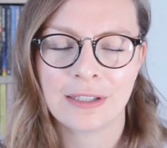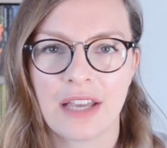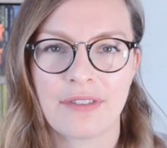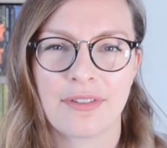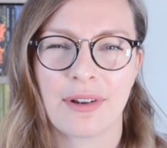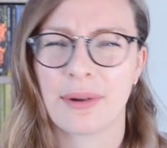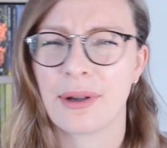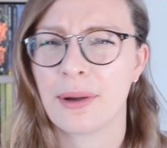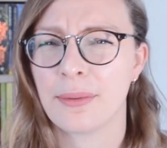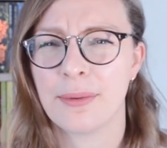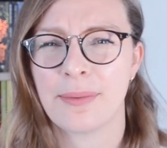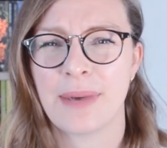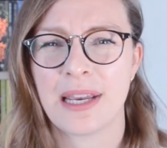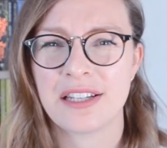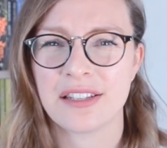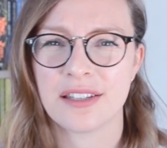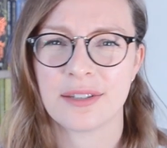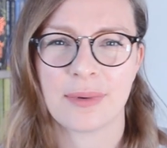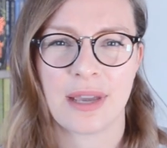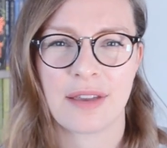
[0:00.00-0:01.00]
If I'm a couple of
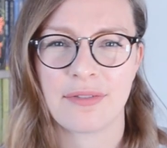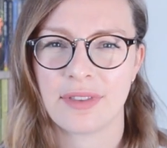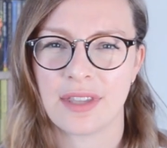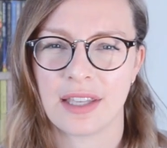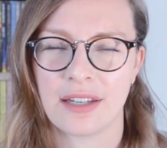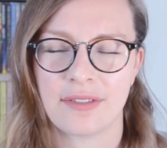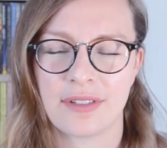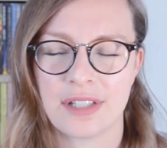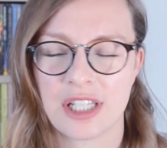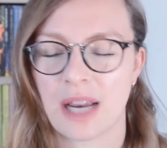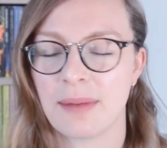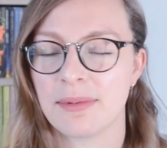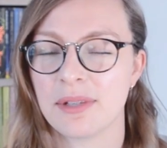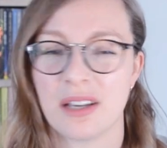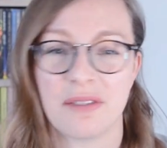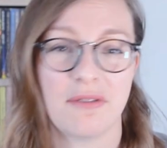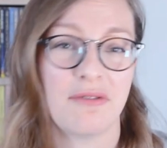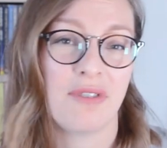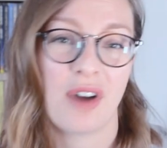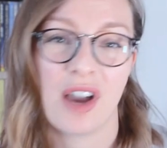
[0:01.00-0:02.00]
pages away from the end of a
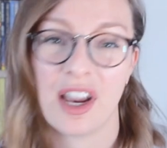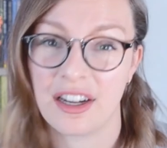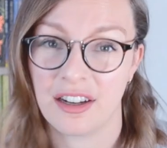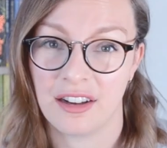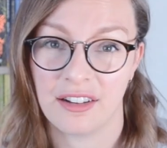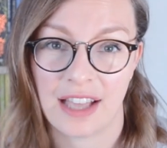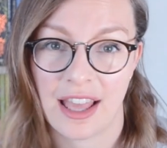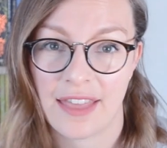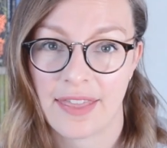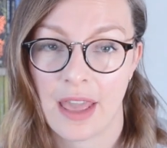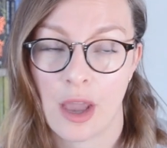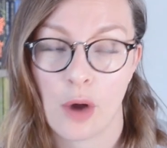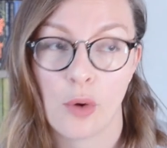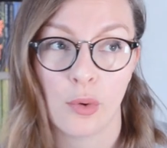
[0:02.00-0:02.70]
chapter, fine, I'll get there.